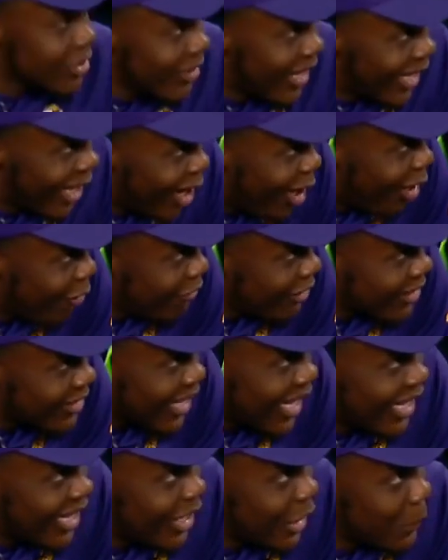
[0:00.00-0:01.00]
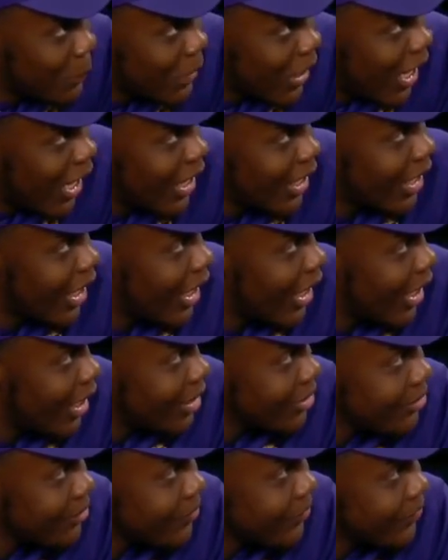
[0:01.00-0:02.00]
your quarterback's out. We feel bad
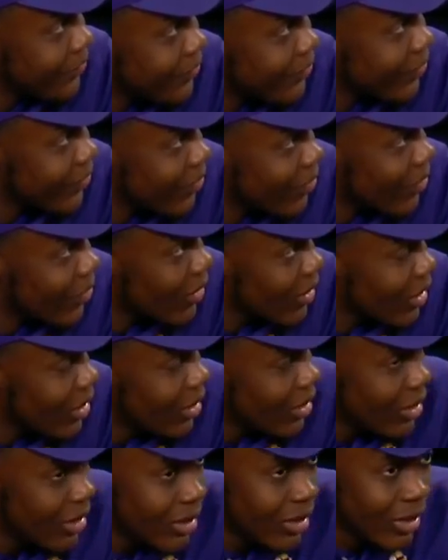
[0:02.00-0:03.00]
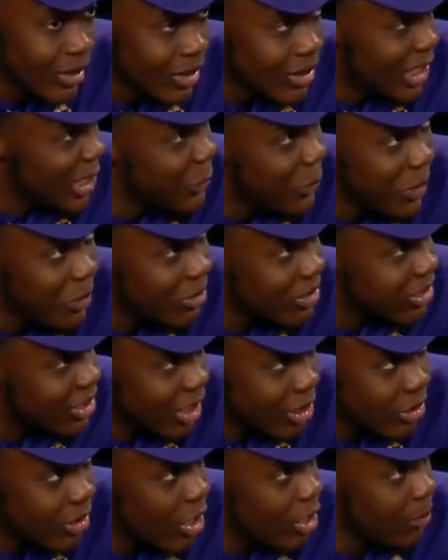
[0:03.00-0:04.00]
for you." Uh, so we had to go back and get to
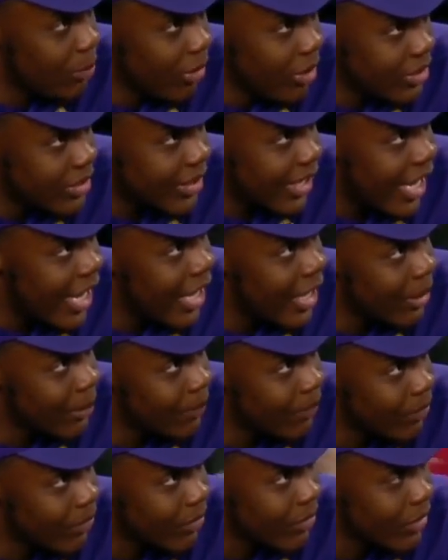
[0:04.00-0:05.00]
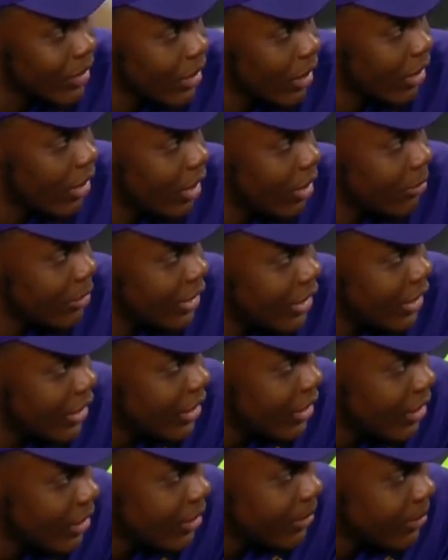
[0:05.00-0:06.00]
work and get ready for the Tennessee Titans. And it was
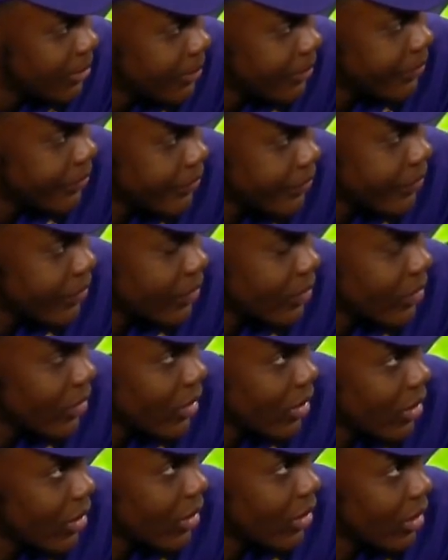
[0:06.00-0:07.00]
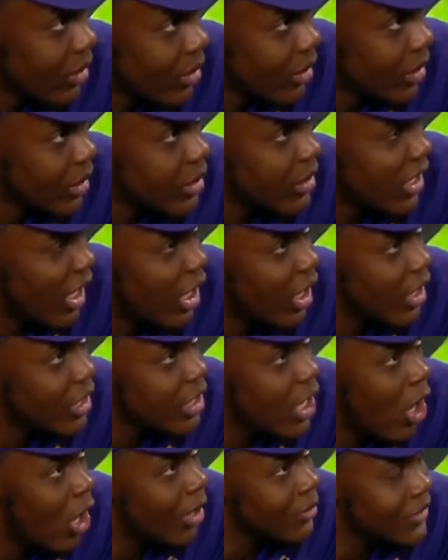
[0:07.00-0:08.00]
Teddy's attitude towards his injury
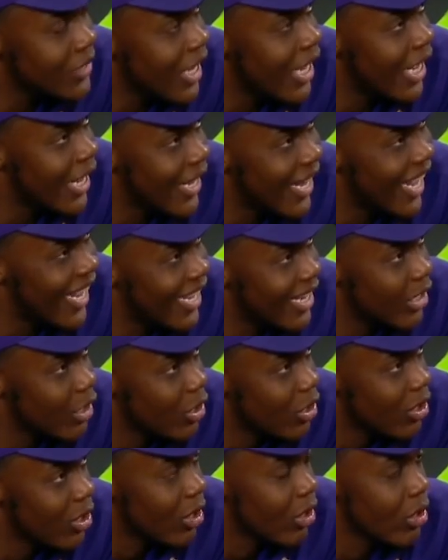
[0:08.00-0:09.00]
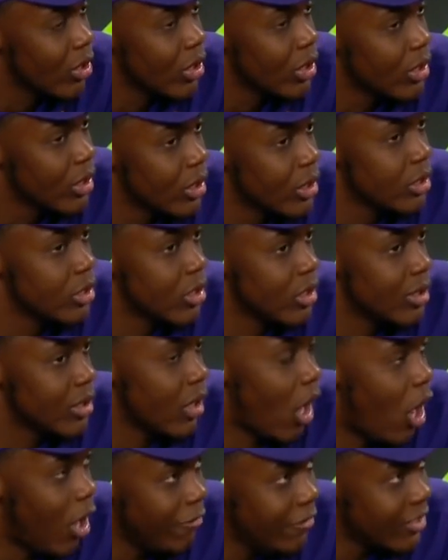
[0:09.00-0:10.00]
and the rehab he was going to have to go through
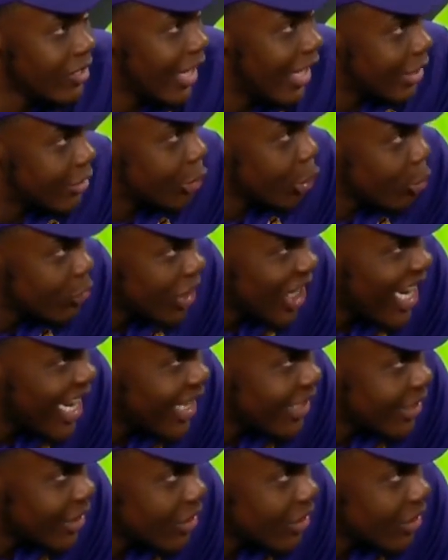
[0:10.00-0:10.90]
that allowed me to do that.